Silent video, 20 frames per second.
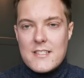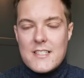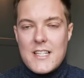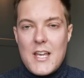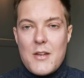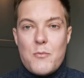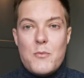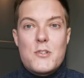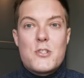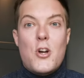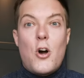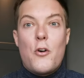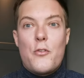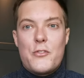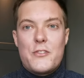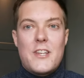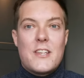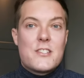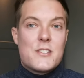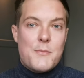the skin, which
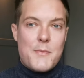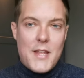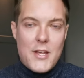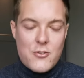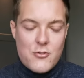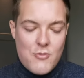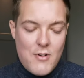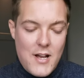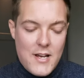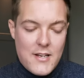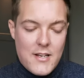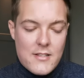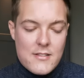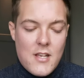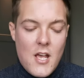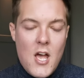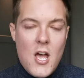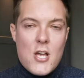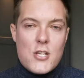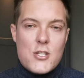offsets some of that
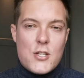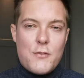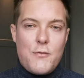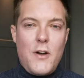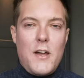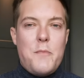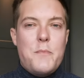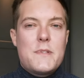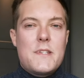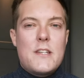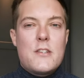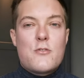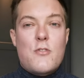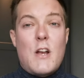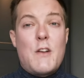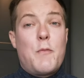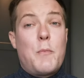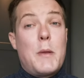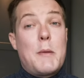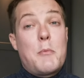dryness. So the 5% is
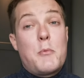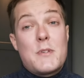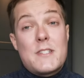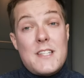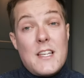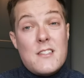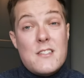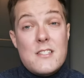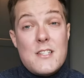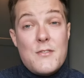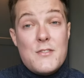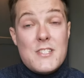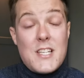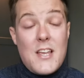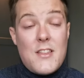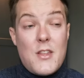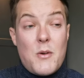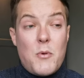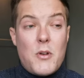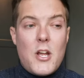great for people with sensitive
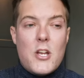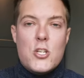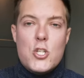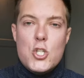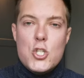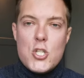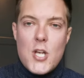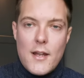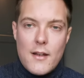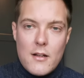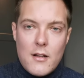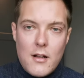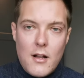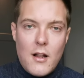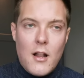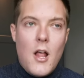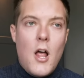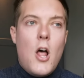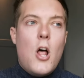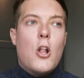skin that want a
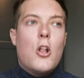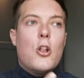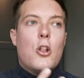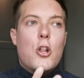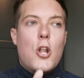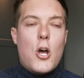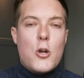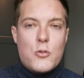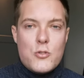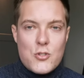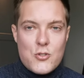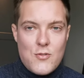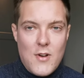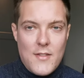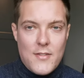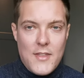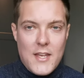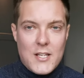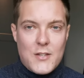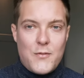gentle, low
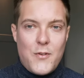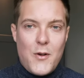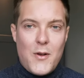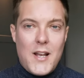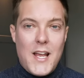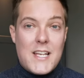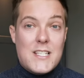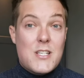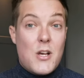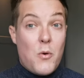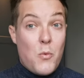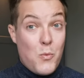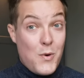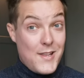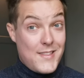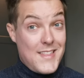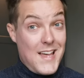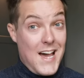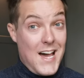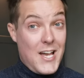strength exfoliator
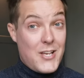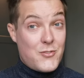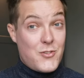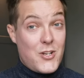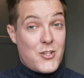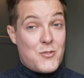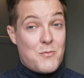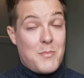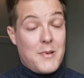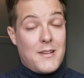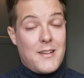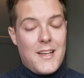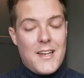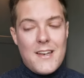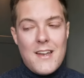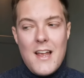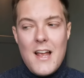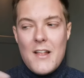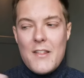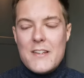with that hydration built
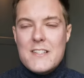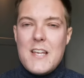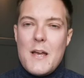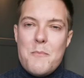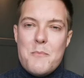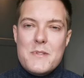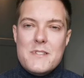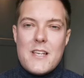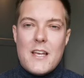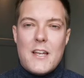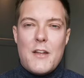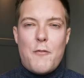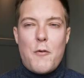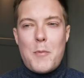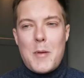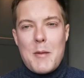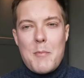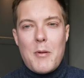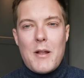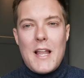in. The 10% are
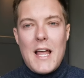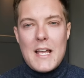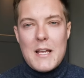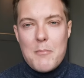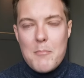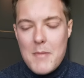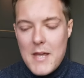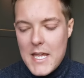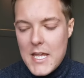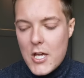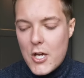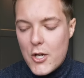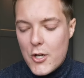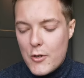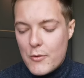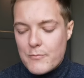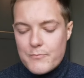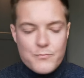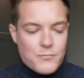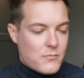for people like me
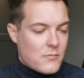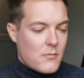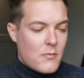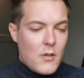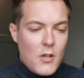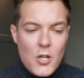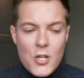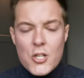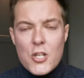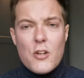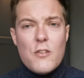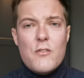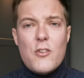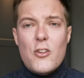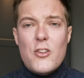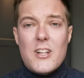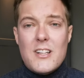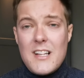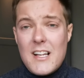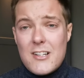who, you know, you've
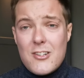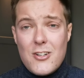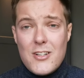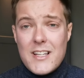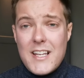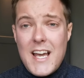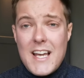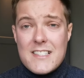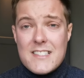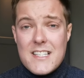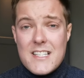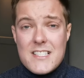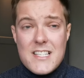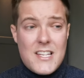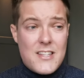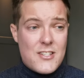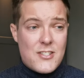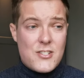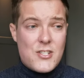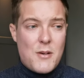got the glycolic
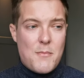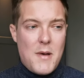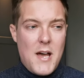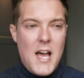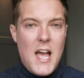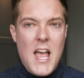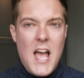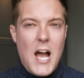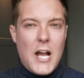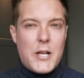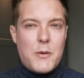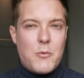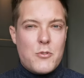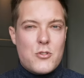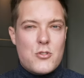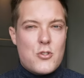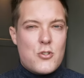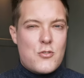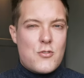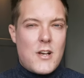acid in the summer and you
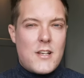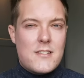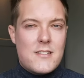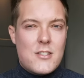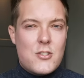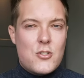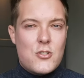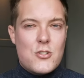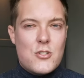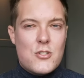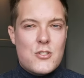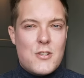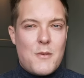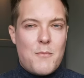want to just transition to